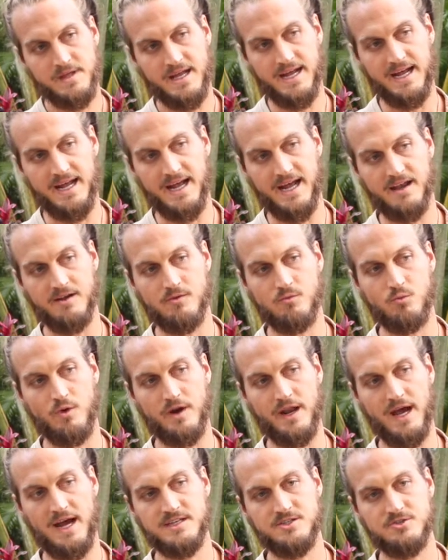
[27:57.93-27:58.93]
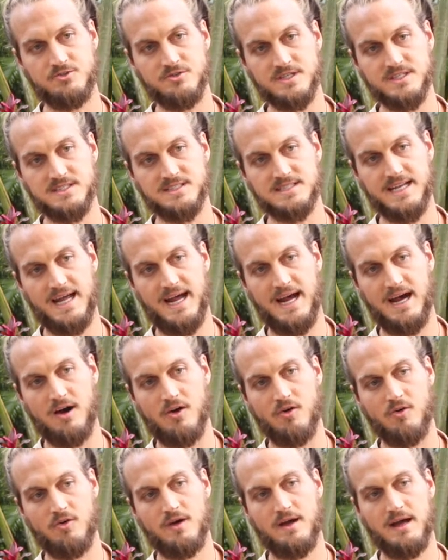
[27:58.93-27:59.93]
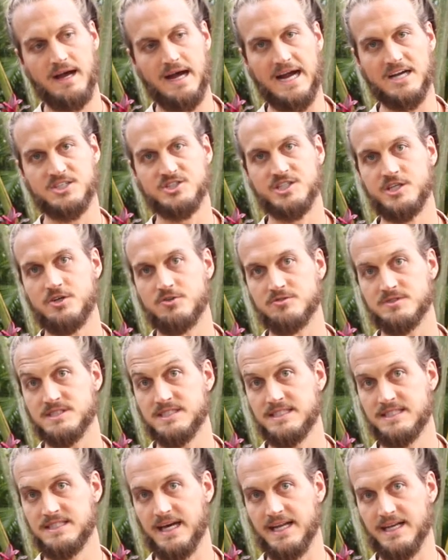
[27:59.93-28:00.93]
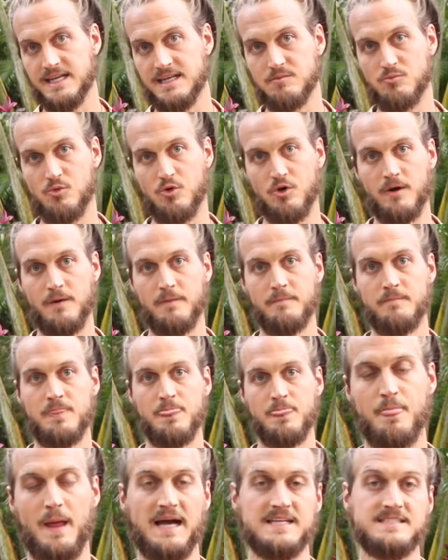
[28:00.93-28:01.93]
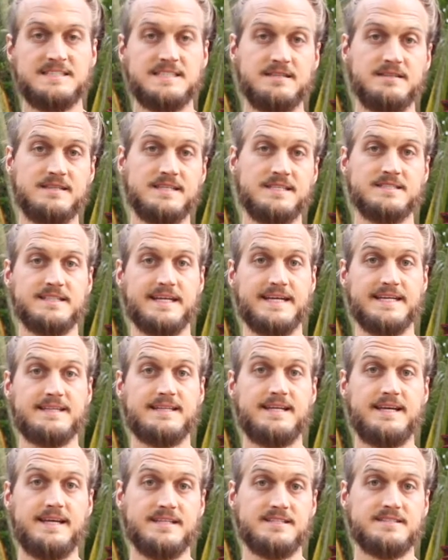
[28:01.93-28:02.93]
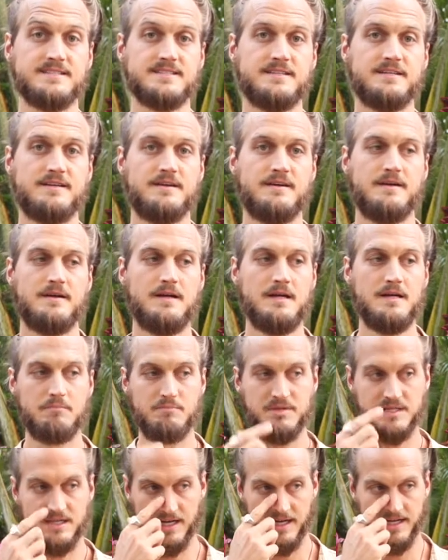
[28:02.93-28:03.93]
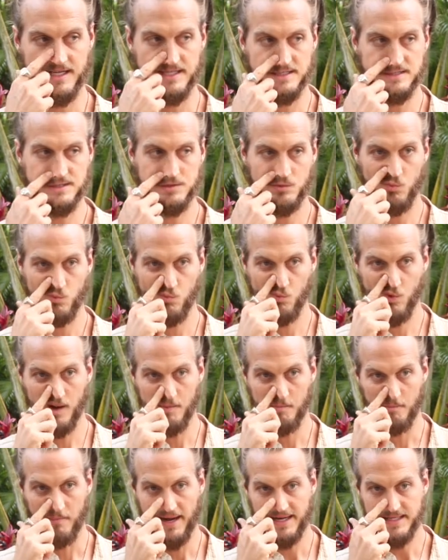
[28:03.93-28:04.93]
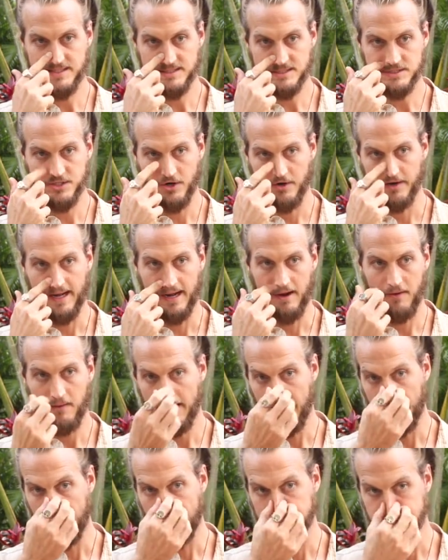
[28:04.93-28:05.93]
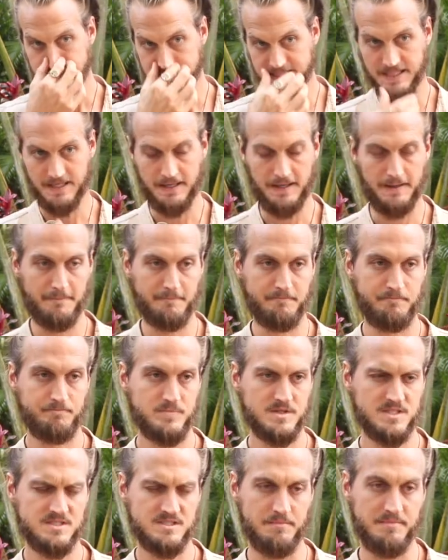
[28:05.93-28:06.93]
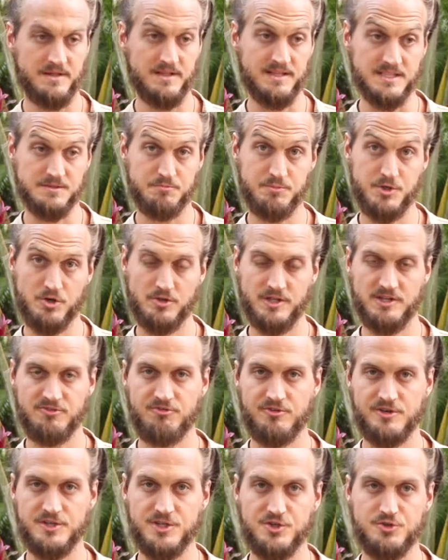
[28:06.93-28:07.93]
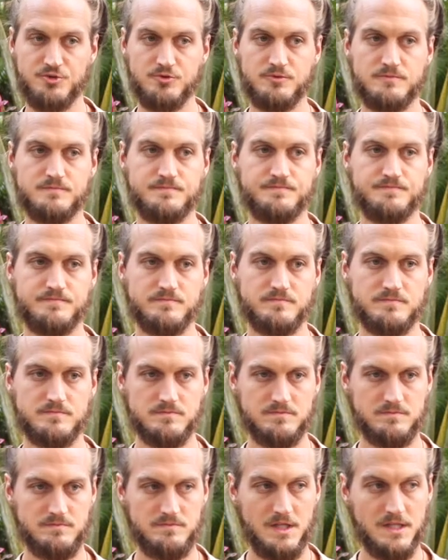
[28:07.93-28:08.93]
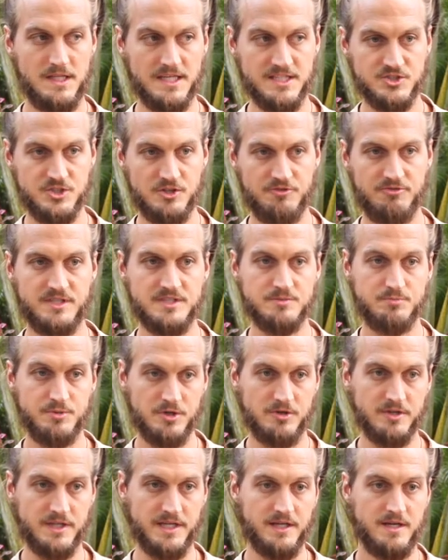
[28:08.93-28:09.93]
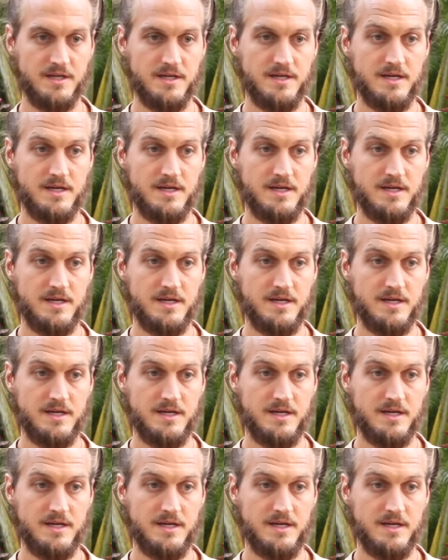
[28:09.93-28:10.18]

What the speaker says: And when I do this now, I actually don't see that anymore. I see things like this. Because what might start out as something that's purely for you, like surfing's purely,